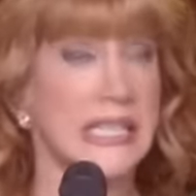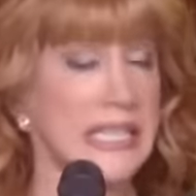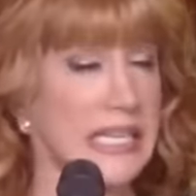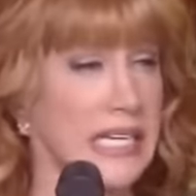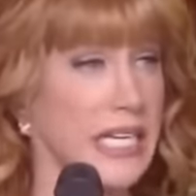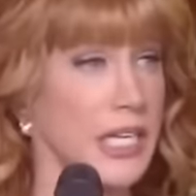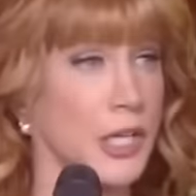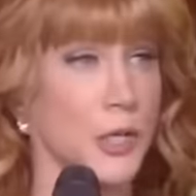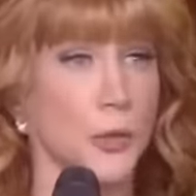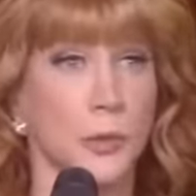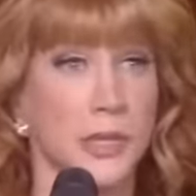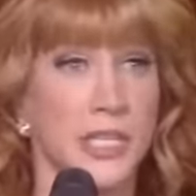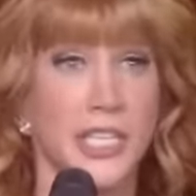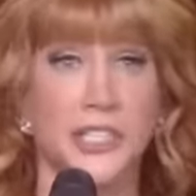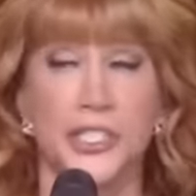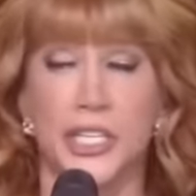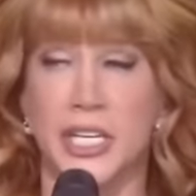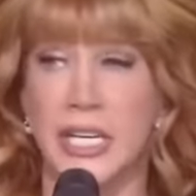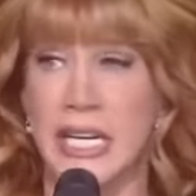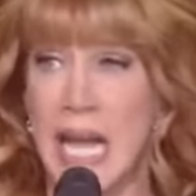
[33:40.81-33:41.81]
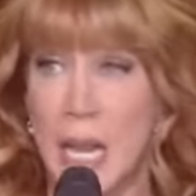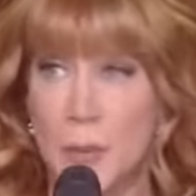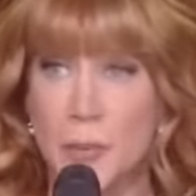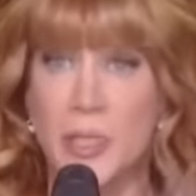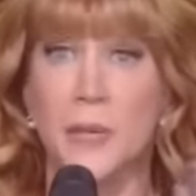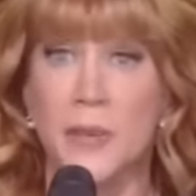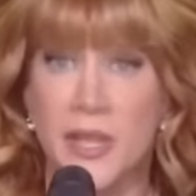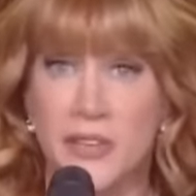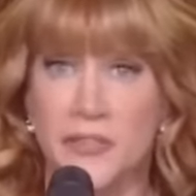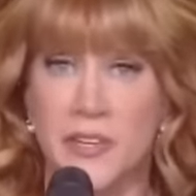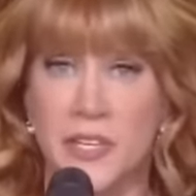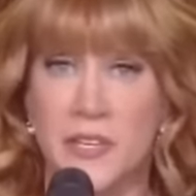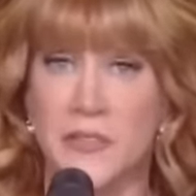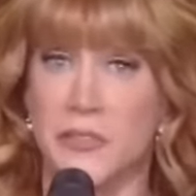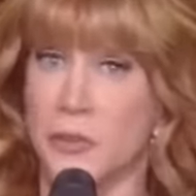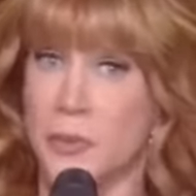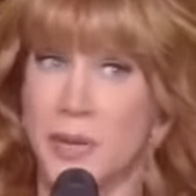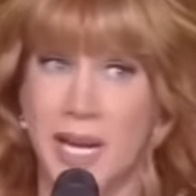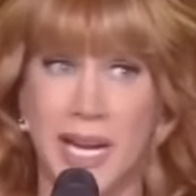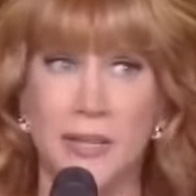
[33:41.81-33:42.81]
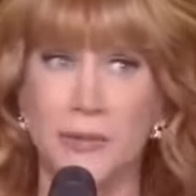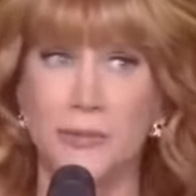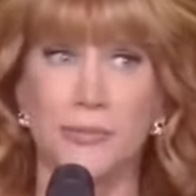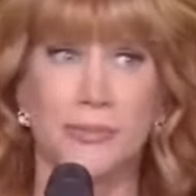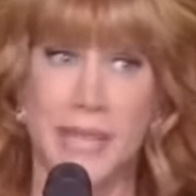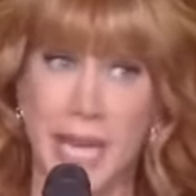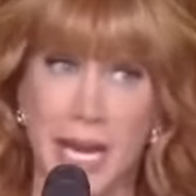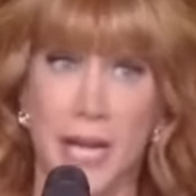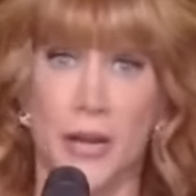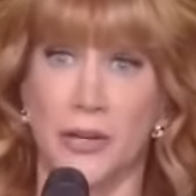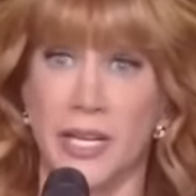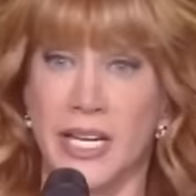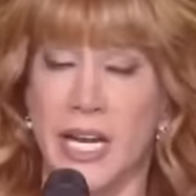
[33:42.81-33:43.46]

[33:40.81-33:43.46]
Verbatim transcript: leaning or religion, I'm going to make fun of you, but I don't care.